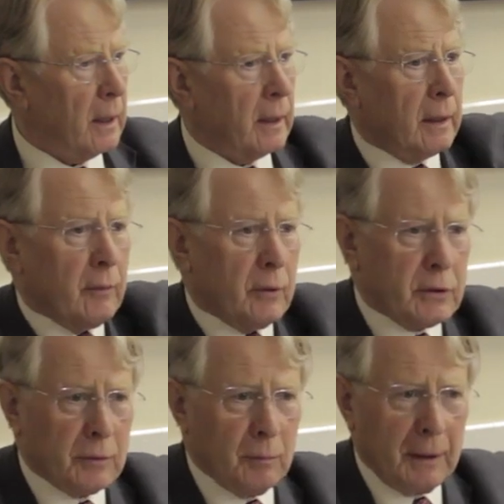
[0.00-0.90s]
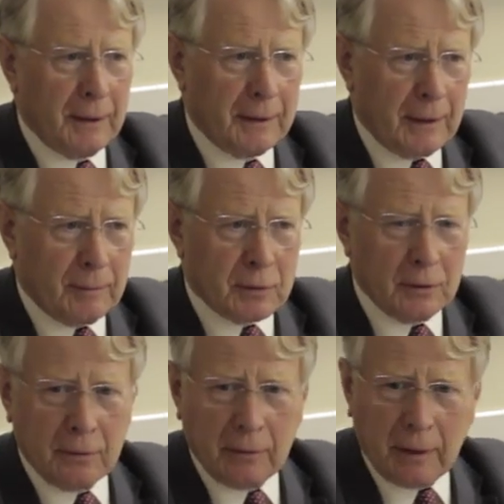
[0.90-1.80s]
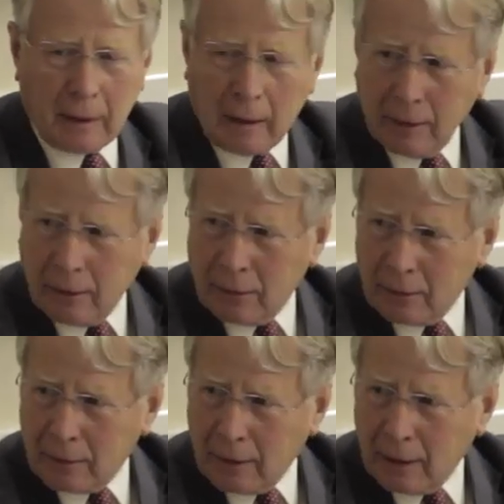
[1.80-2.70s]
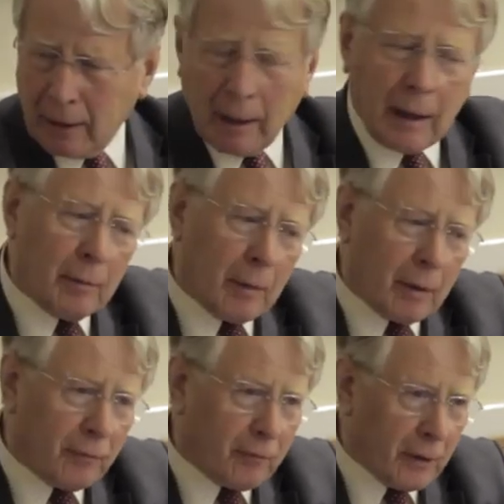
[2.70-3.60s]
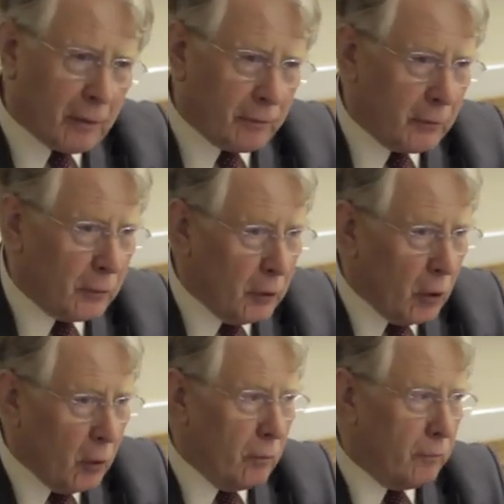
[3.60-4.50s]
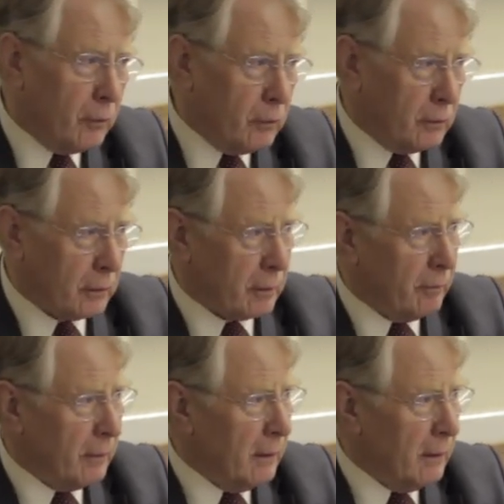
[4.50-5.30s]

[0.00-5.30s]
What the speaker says: and I wish to make it absolutely clear that I am a fervent no voter.